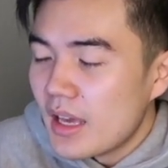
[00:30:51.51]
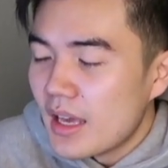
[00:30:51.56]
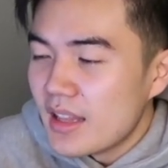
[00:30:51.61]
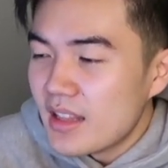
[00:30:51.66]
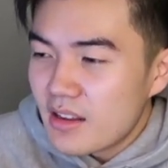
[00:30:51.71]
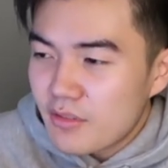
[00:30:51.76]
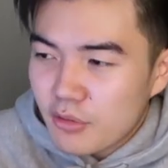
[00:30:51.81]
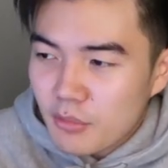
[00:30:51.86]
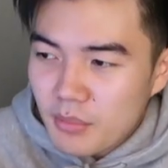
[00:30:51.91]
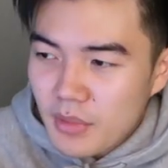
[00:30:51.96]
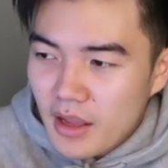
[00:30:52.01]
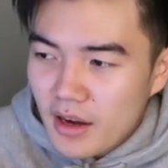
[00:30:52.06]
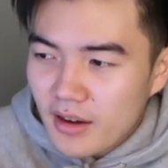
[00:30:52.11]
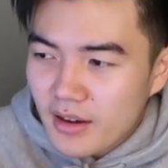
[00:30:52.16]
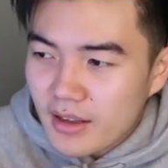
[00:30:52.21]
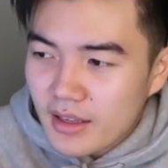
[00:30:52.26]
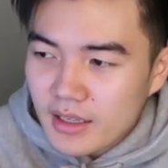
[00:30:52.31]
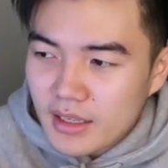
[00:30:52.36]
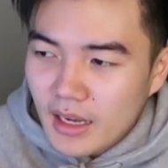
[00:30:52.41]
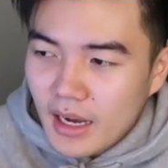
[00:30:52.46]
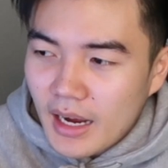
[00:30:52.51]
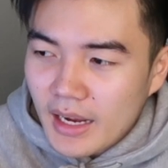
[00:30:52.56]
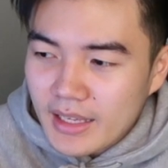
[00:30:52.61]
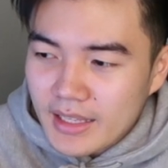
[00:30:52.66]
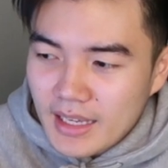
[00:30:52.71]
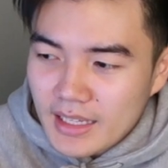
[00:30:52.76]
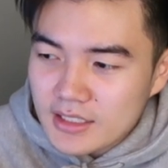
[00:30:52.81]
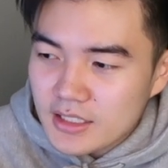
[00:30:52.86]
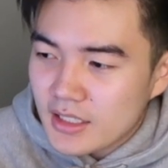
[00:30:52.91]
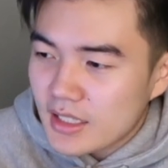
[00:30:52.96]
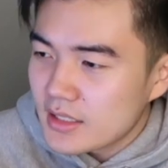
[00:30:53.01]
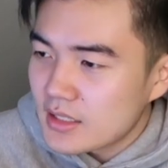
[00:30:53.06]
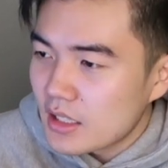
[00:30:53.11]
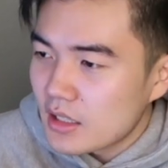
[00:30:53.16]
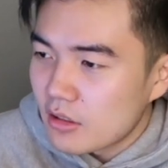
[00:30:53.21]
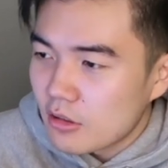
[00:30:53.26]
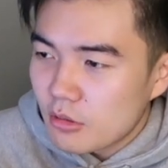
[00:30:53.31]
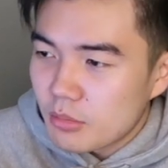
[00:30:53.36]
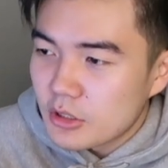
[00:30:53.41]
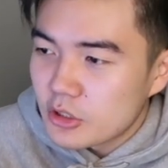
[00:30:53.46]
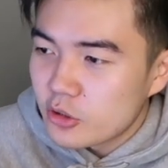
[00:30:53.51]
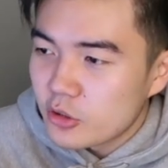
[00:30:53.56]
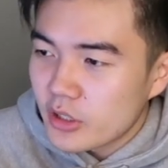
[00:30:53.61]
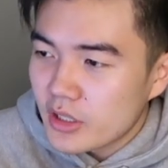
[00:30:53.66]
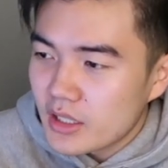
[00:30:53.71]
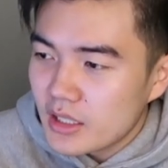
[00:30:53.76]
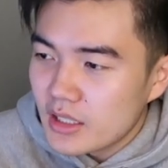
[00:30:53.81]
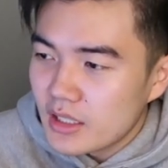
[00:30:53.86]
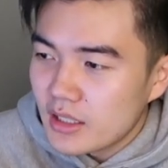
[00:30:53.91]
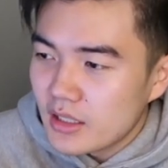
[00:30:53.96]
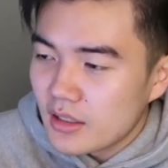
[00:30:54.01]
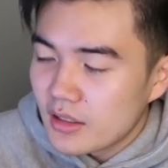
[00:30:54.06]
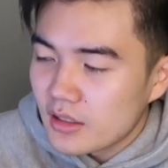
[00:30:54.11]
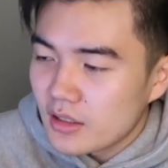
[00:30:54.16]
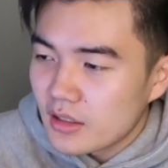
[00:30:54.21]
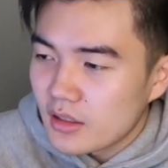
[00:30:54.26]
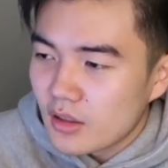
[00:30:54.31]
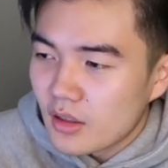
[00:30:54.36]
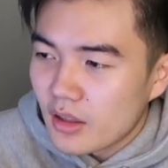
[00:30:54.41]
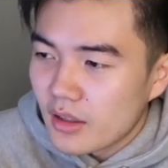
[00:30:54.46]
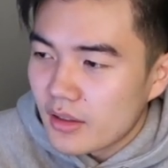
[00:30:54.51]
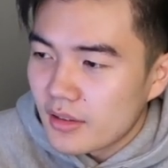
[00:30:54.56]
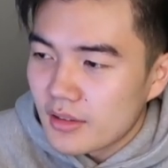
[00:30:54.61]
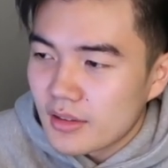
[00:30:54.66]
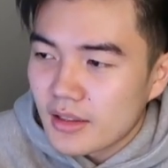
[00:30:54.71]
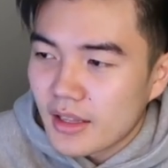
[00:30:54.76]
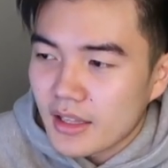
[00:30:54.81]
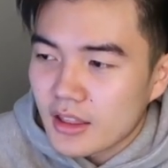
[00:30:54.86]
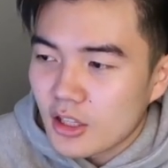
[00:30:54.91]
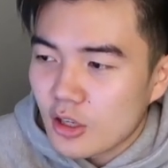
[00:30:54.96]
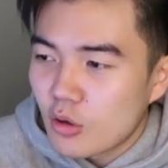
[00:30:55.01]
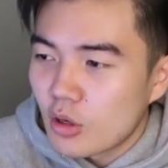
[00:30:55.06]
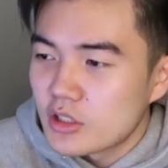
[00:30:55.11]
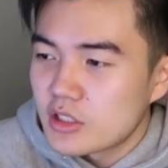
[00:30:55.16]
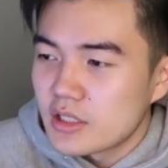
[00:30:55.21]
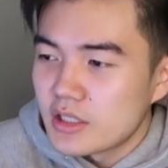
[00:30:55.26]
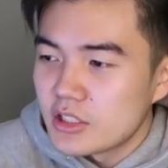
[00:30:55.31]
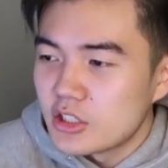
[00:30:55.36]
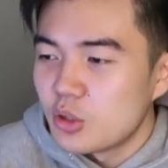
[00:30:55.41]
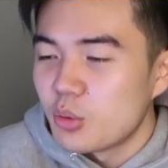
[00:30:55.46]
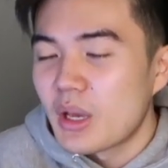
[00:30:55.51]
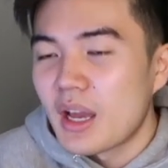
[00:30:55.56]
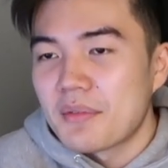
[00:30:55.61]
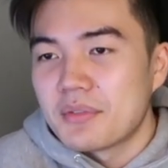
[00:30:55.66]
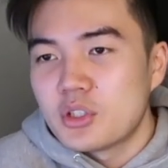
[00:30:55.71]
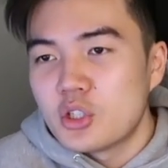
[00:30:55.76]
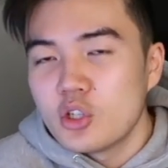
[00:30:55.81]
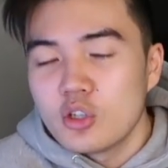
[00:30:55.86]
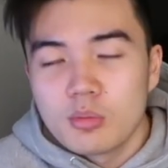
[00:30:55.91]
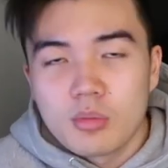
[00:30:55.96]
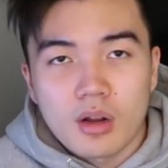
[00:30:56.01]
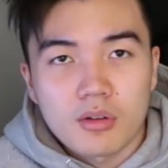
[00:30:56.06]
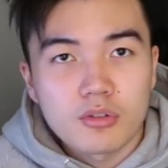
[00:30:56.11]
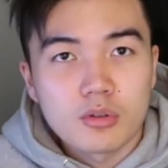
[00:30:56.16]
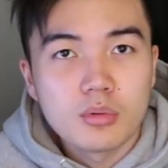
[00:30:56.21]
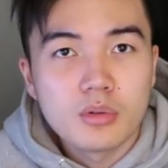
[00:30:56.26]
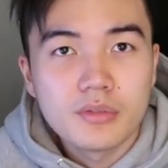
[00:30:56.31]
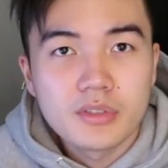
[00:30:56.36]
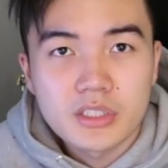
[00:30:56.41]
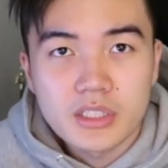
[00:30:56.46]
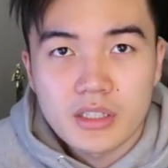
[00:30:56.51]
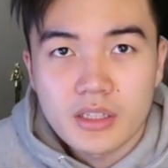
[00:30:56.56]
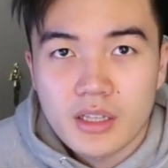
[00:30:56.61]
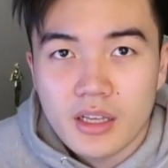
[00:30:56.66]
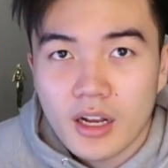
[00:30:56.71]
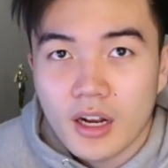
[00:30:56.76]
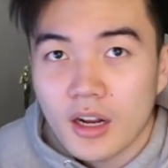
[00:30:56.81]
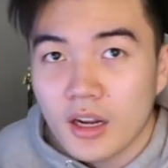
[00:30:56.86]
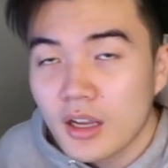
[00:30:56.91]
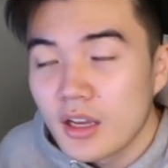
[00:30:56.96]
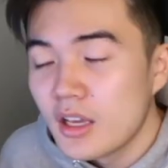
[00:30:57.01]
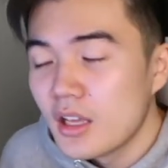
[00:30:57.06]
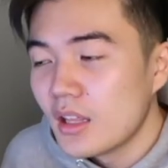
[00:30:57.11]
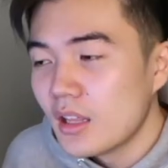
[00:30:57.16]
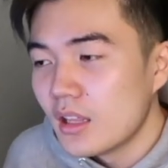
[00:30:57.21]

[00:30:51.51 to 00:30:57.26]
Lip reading: And then from there, I guess it gets a little bit tricky. Like, the question is, do we have two Marvel movies in there?